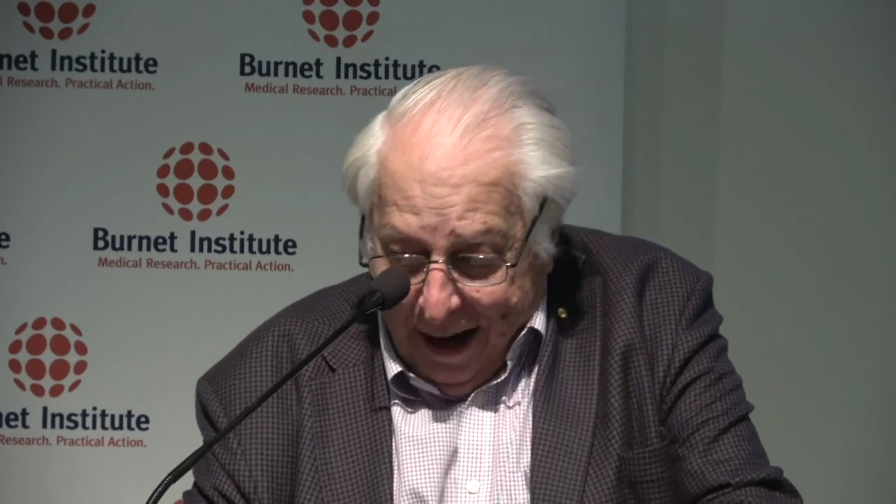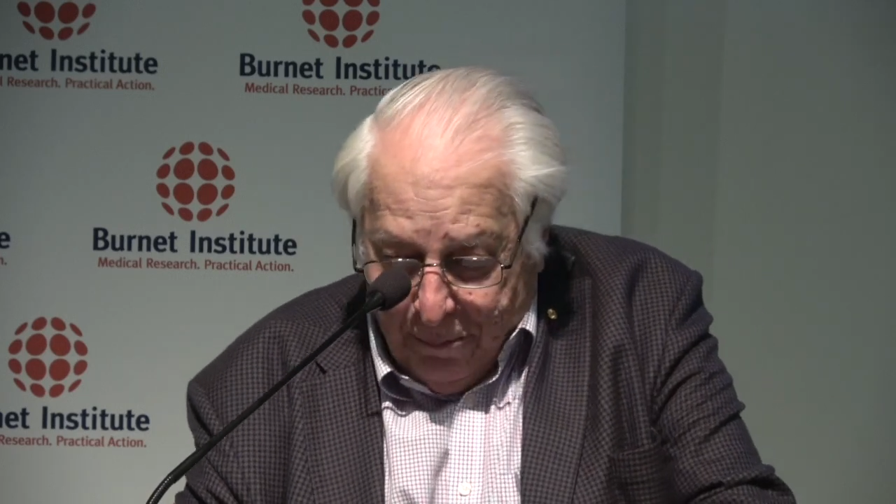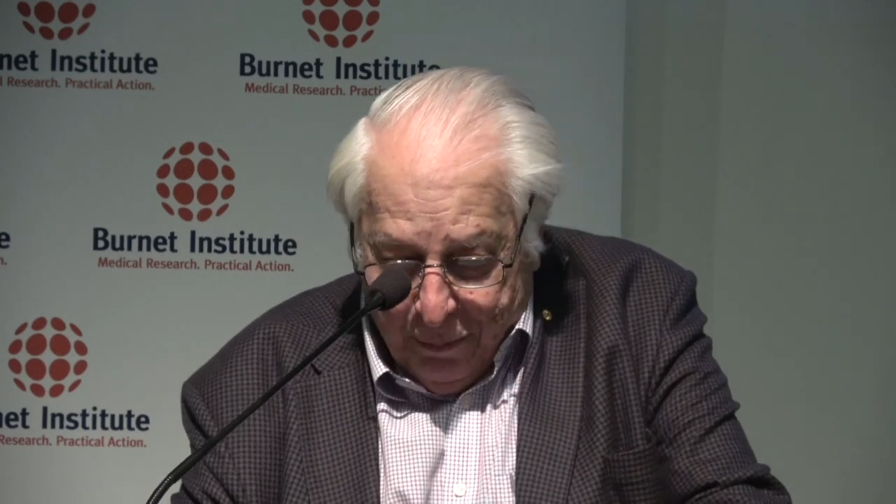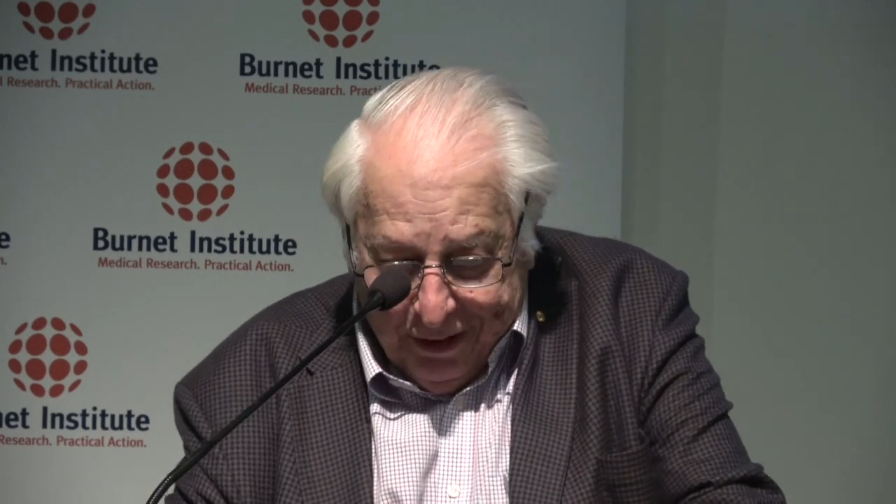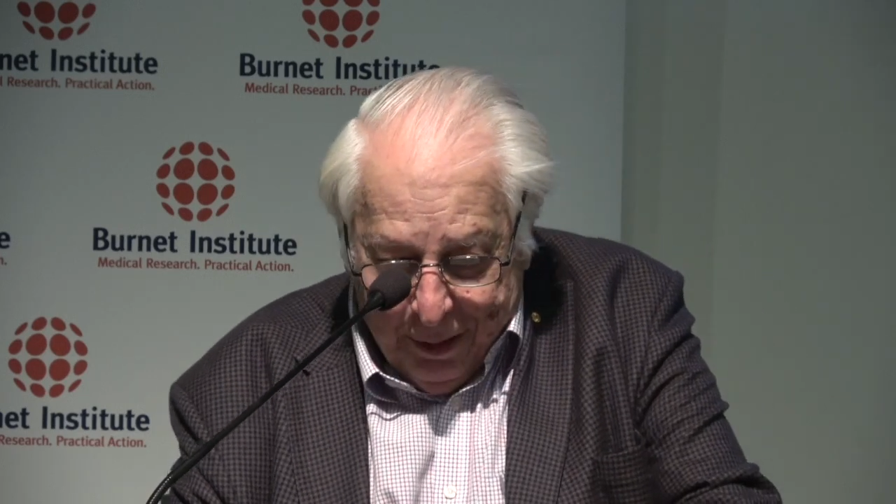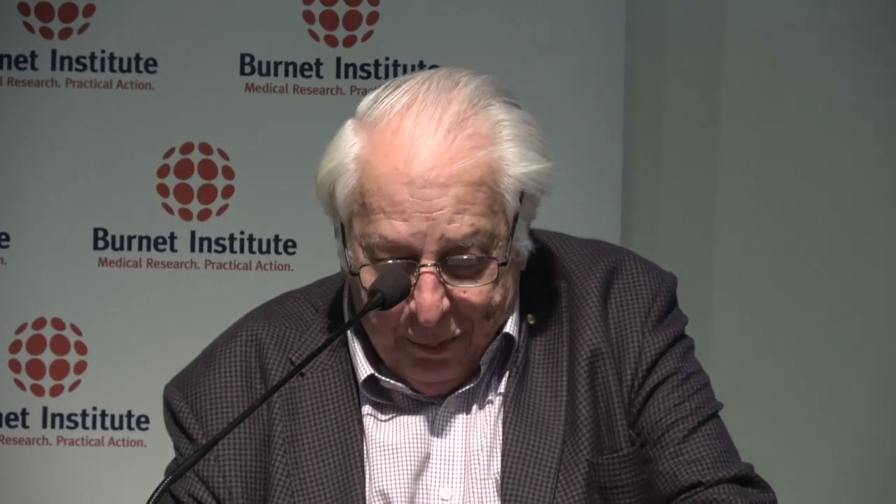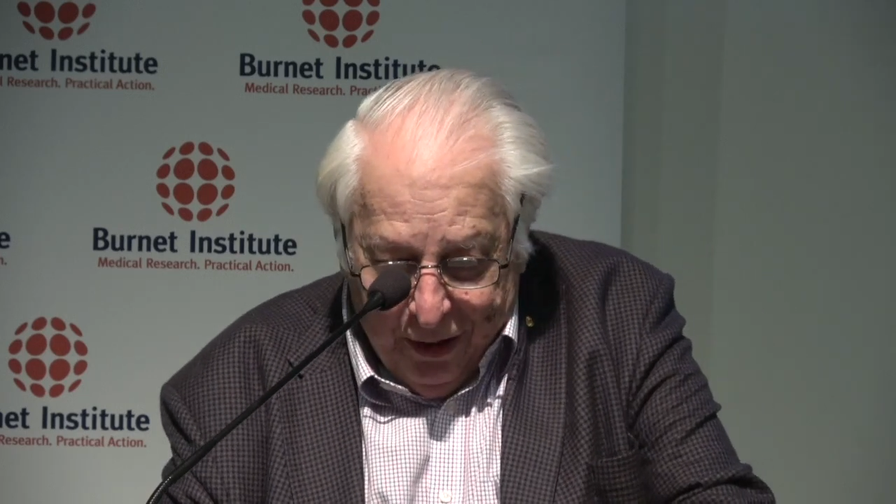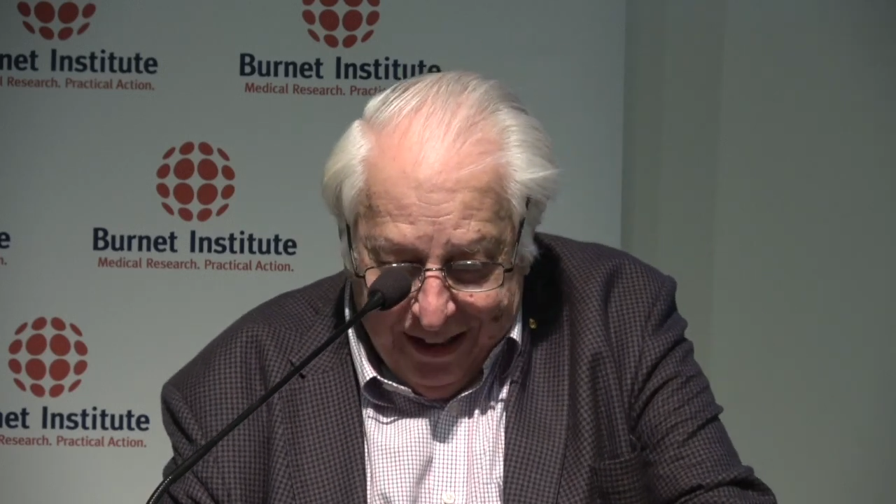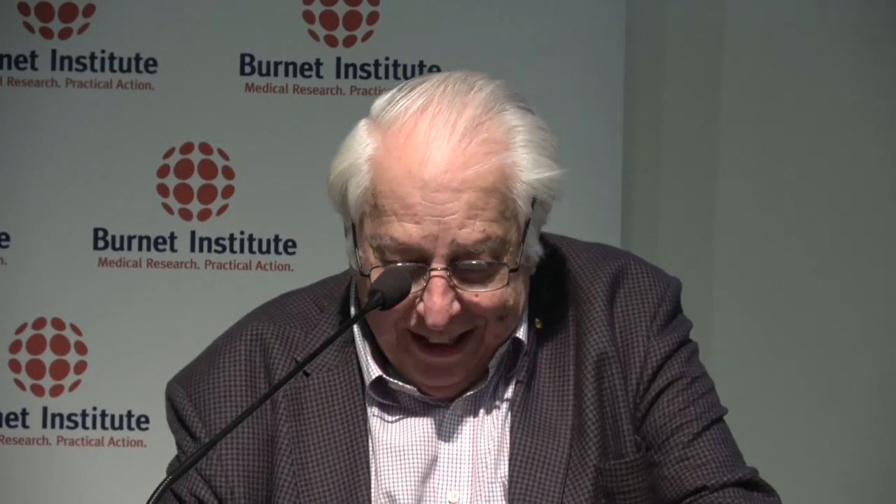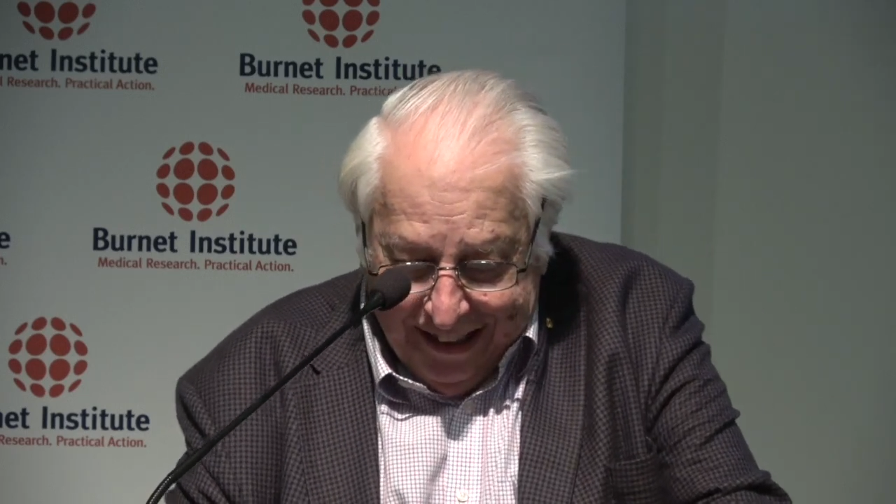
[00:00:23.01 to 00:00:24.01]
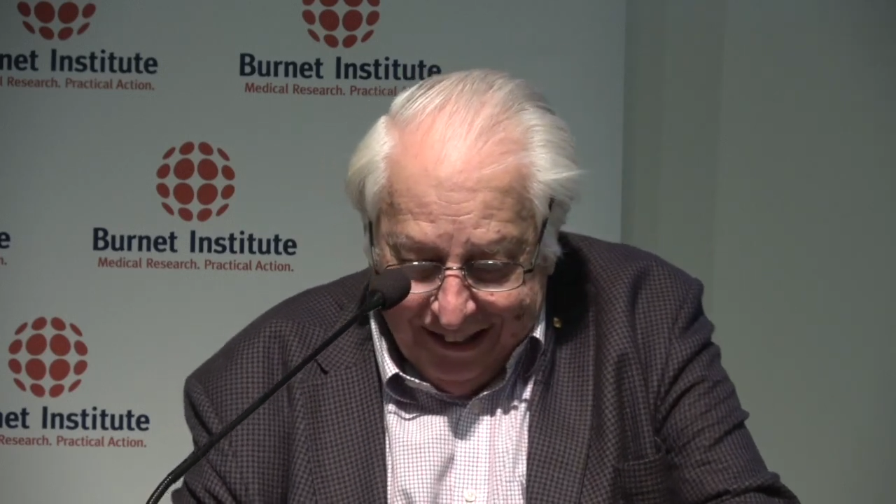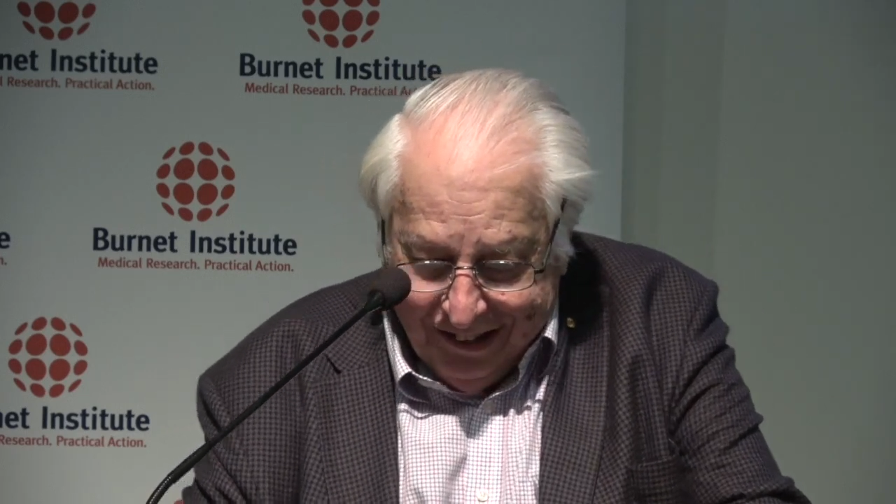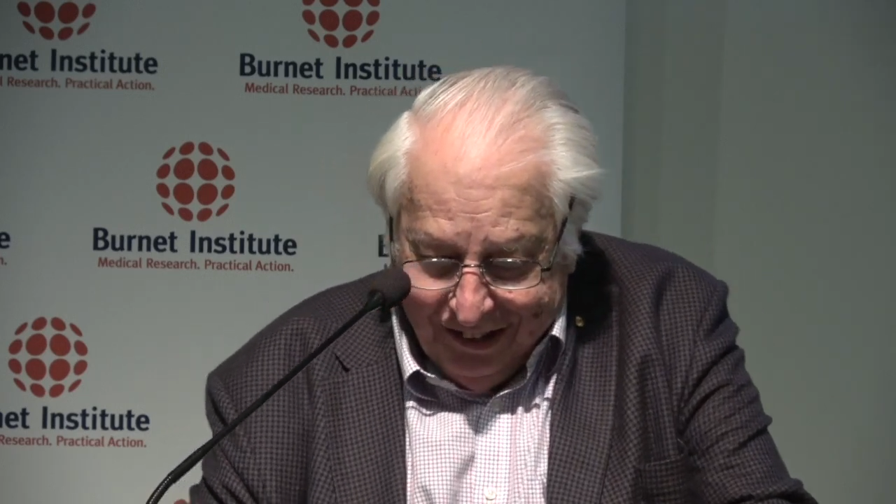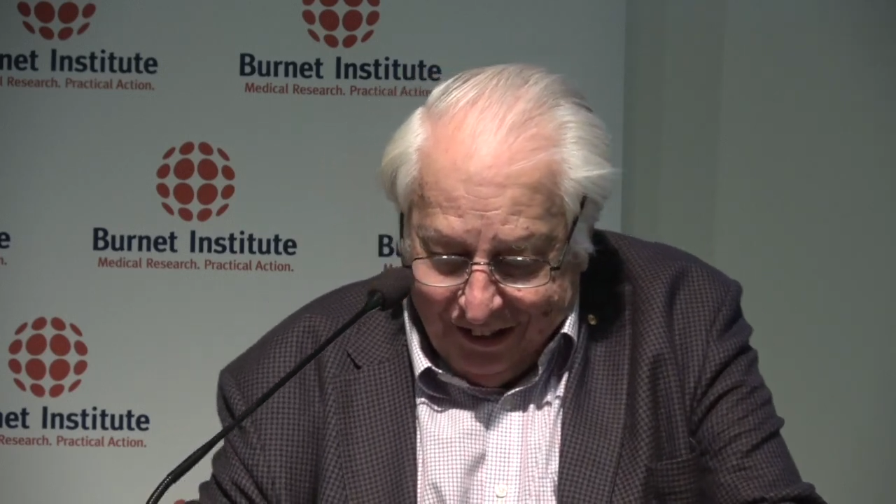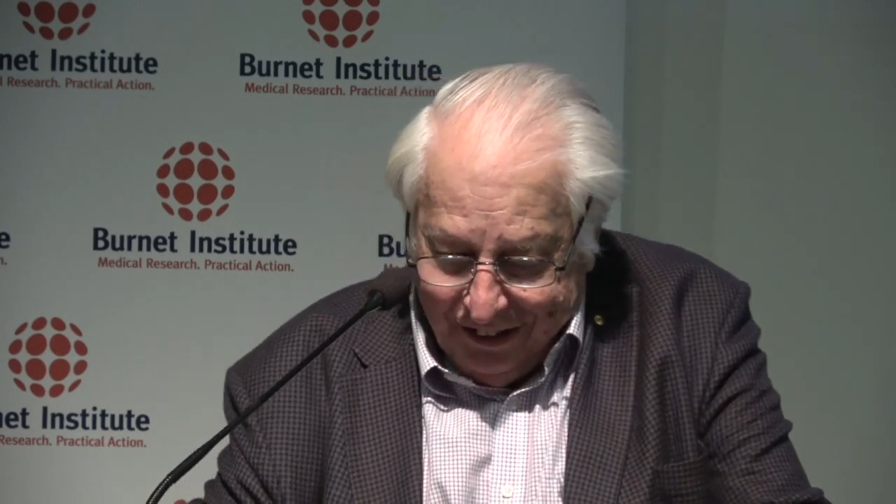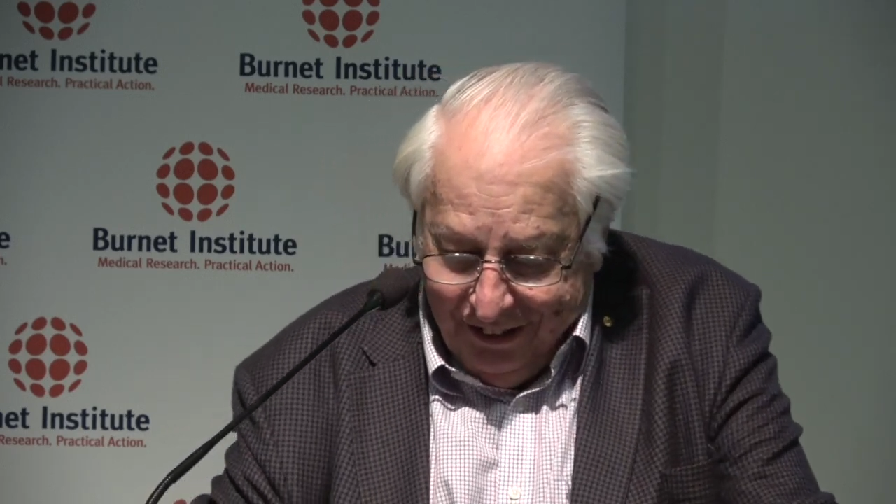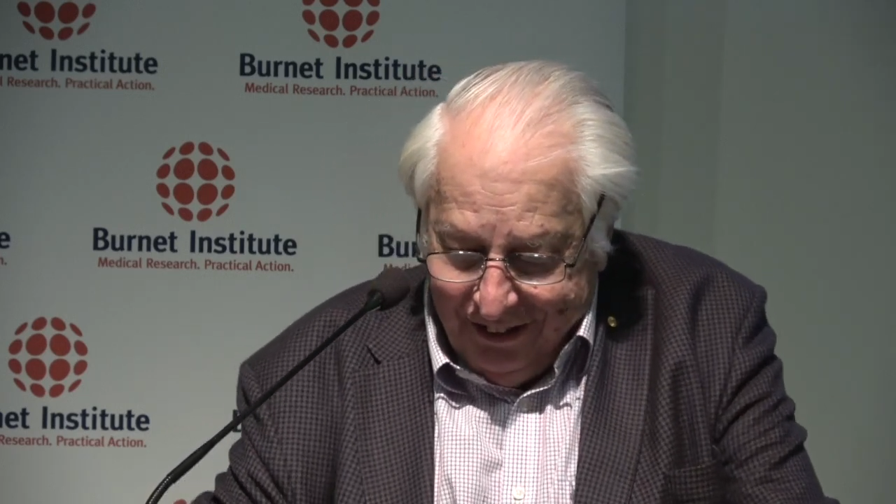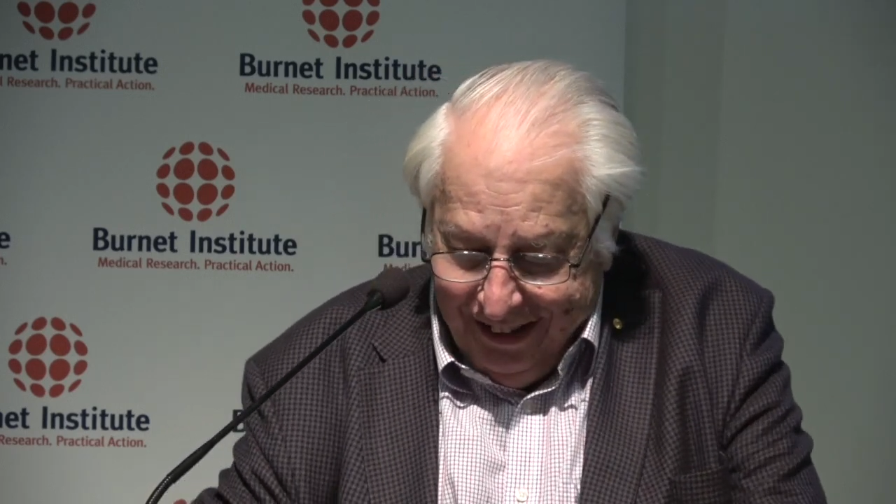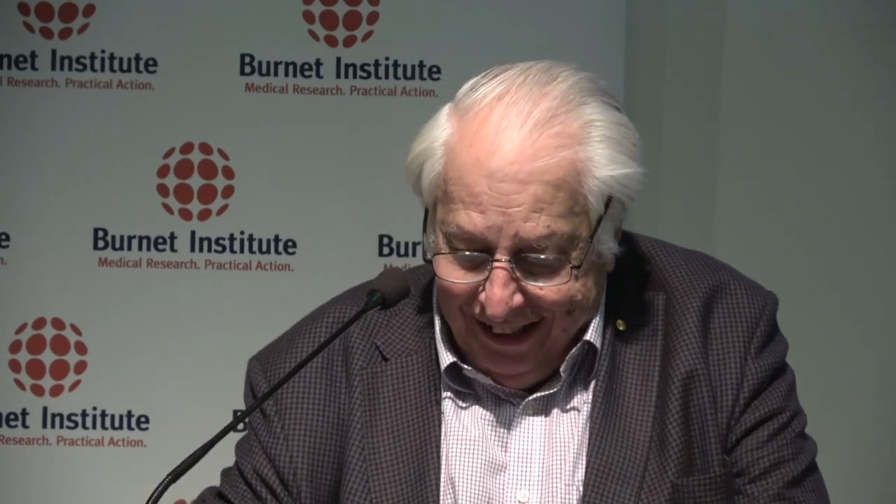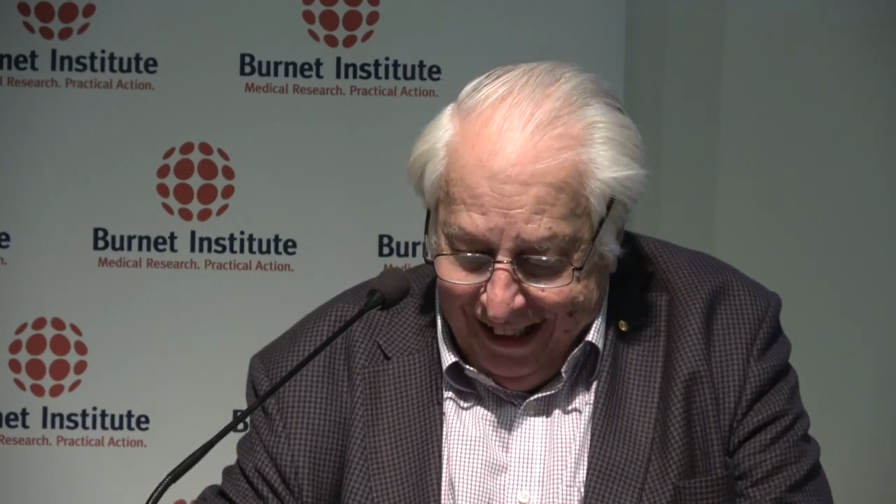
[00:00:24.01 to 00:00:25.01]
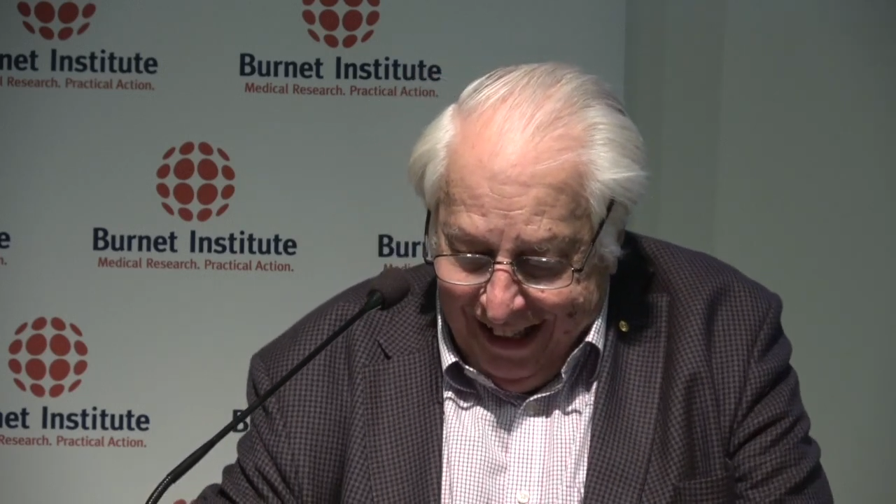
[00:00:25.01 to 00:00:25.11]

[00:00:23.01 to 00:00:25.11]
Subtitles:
up with the Burnet Institute,